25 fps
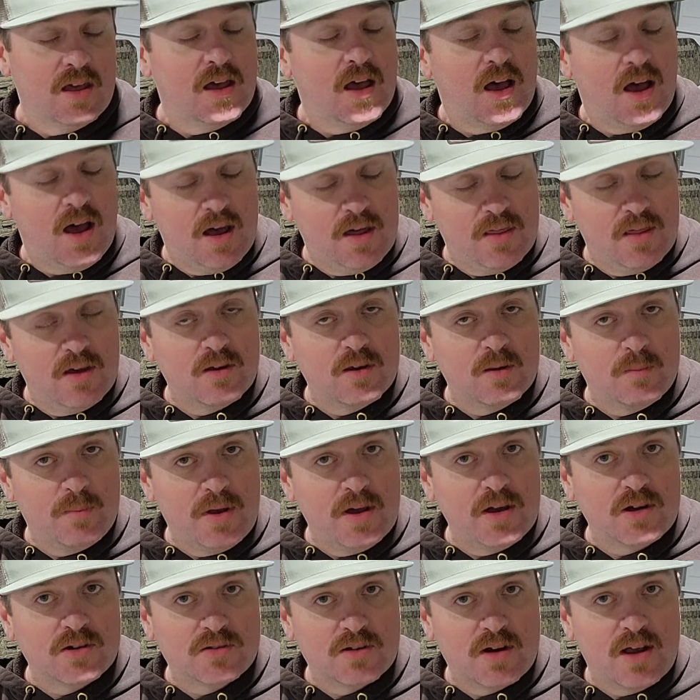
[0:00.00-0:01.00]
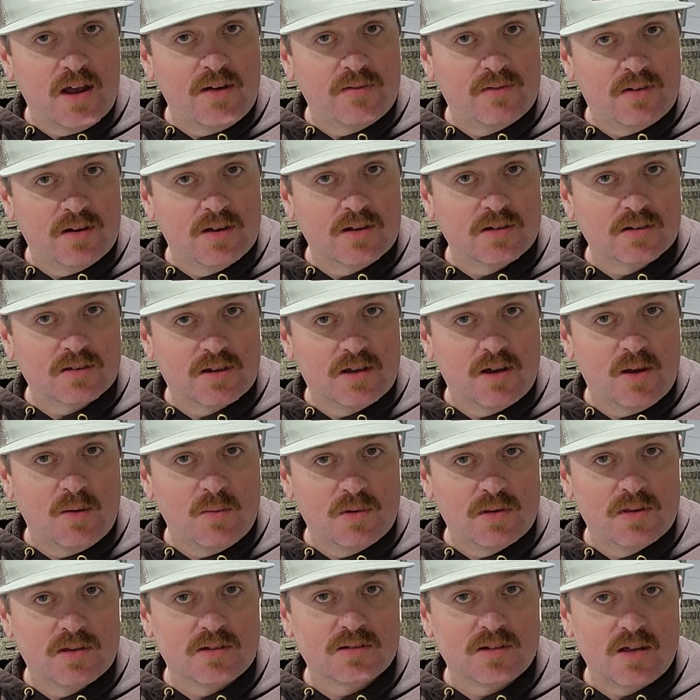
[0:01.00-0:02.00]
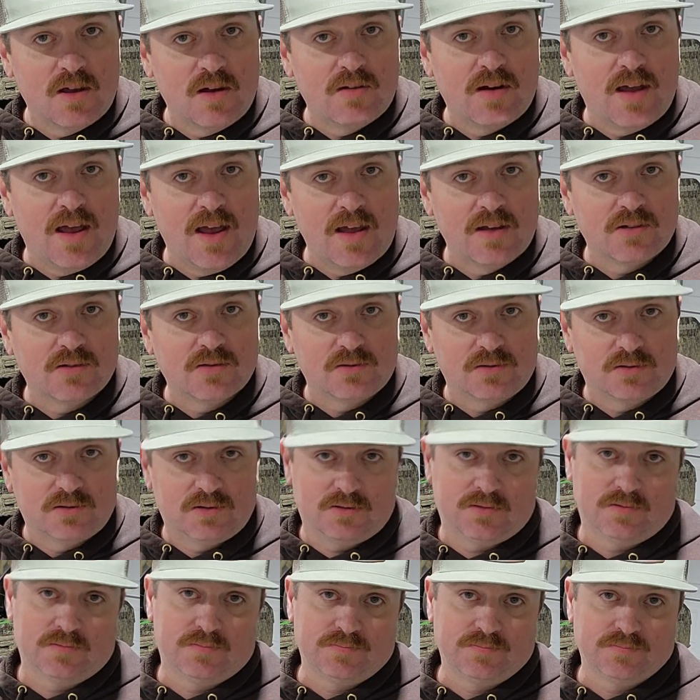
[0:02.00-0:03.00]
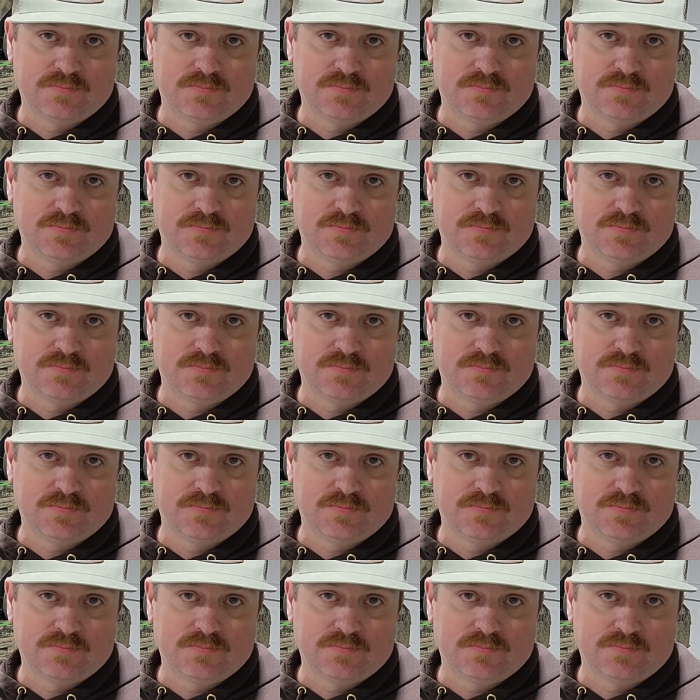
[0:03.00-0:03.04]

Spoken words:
Although the belt drive does come with its own hassles.